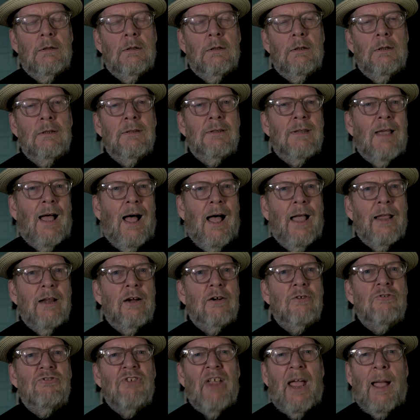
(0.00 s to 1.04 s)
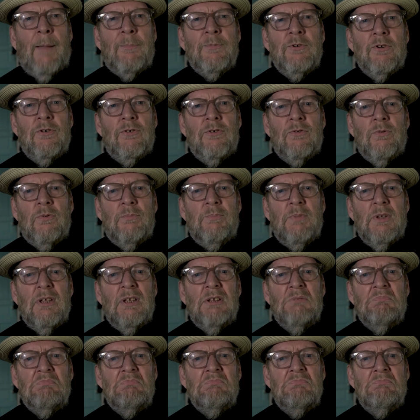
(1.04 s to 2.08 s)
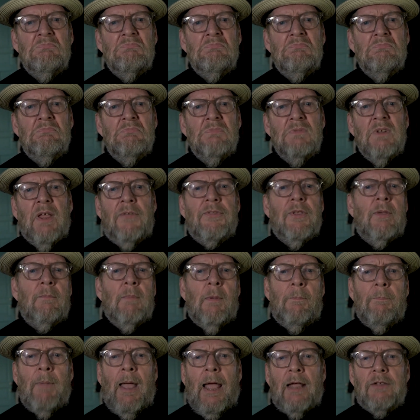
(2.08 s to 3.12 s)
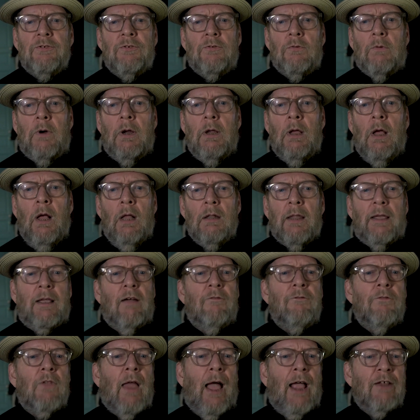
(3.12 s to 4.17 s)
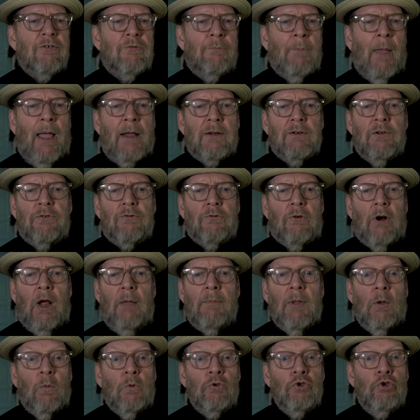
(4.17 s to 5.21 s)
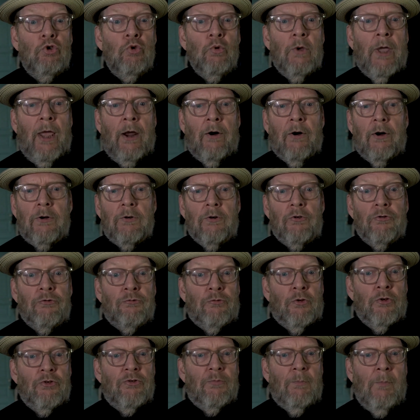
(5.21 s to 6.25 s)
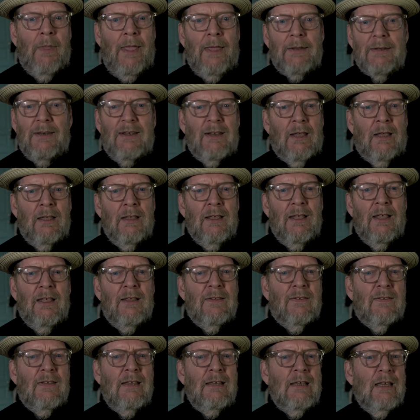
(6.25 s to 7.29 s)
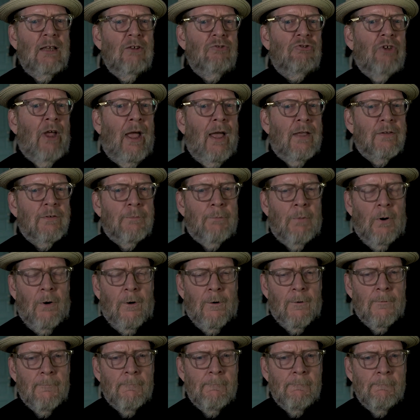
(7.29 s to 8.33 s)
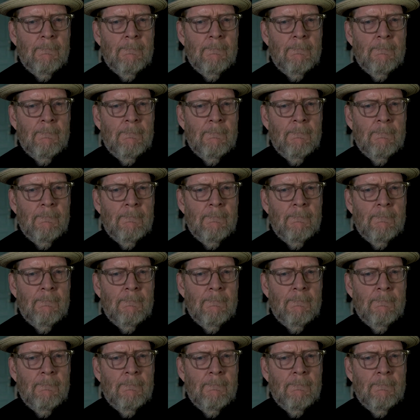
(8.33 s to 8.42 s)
Entire chapters would be nothing but backstory, like a flashback describing when two characters first met in a seedy jazz bar.